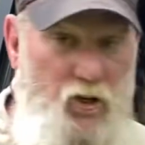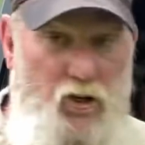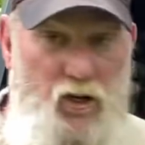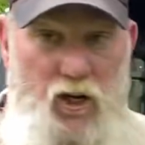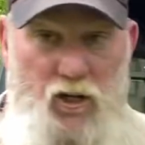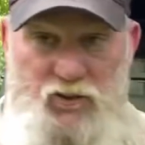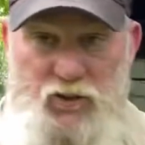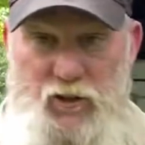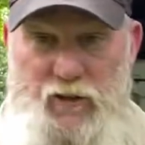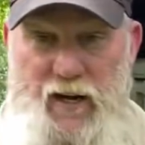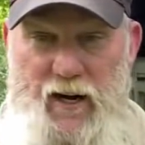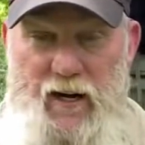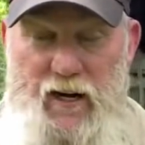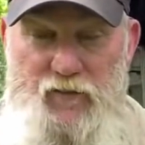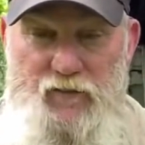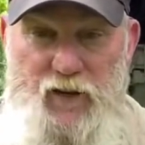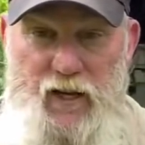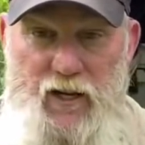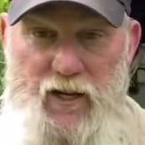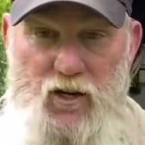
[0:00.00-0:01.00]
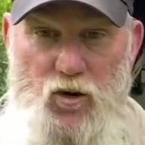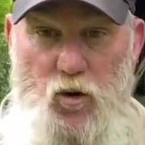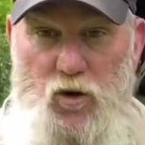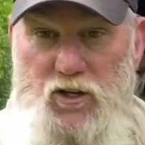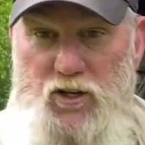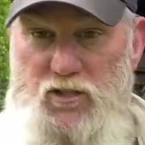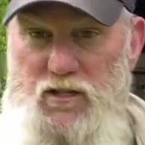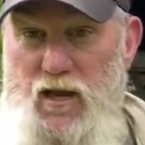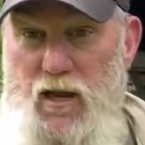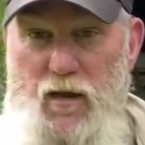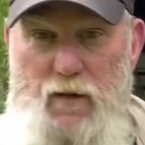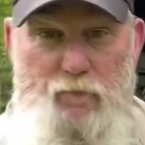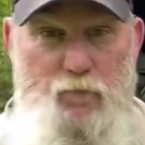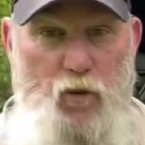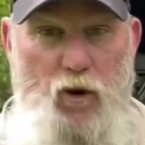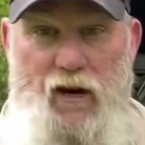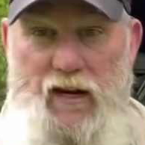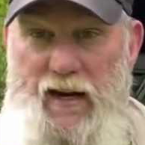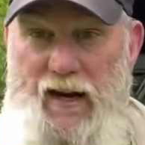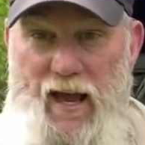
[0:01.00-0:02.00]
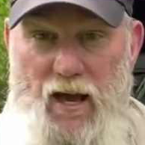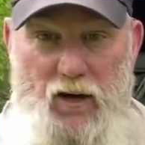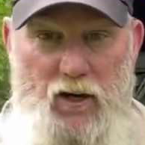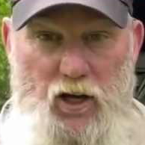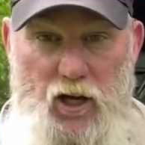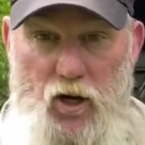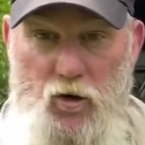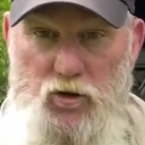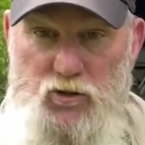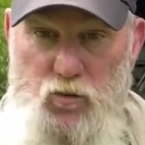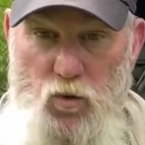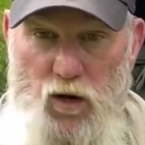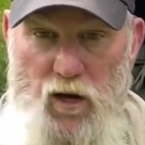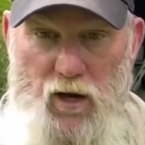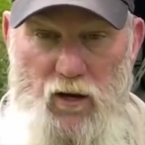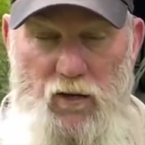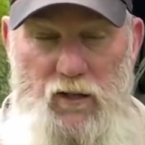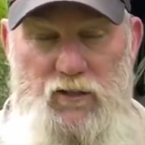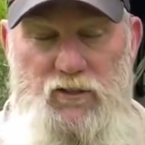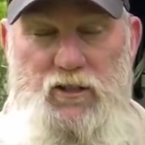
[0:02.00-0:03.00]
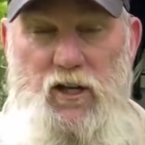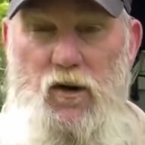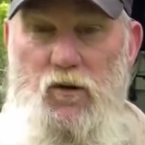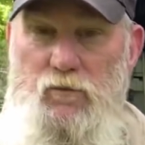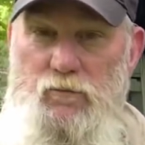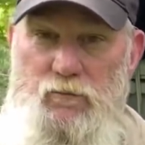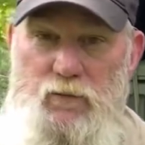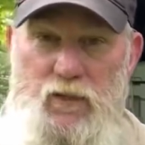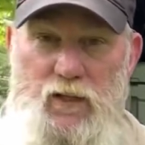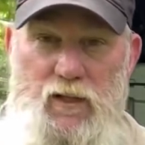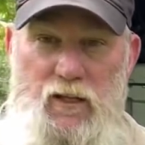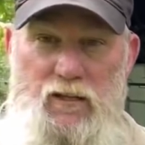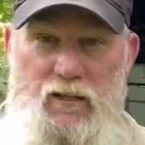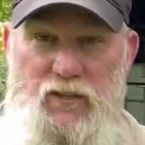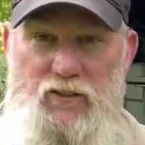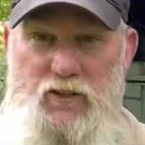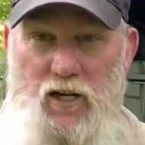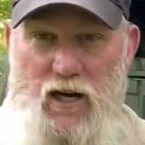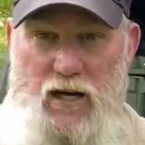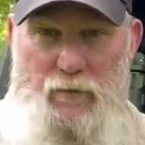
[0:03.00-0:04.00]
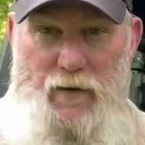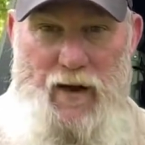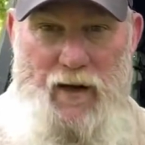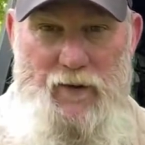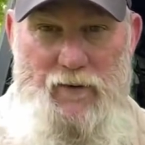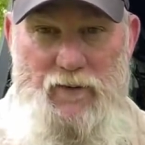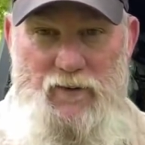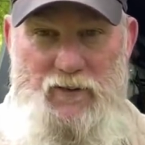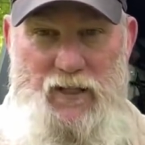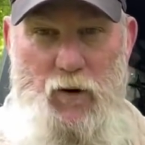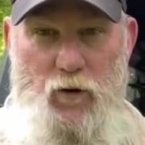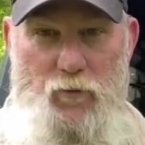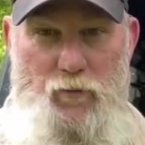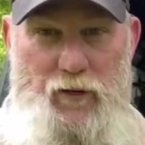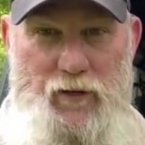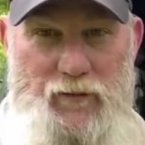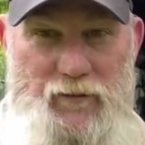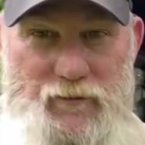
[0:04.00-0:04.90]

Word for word: could also carry in a vehicle and just break it out and go as well. So let's talk about it. Stay with me.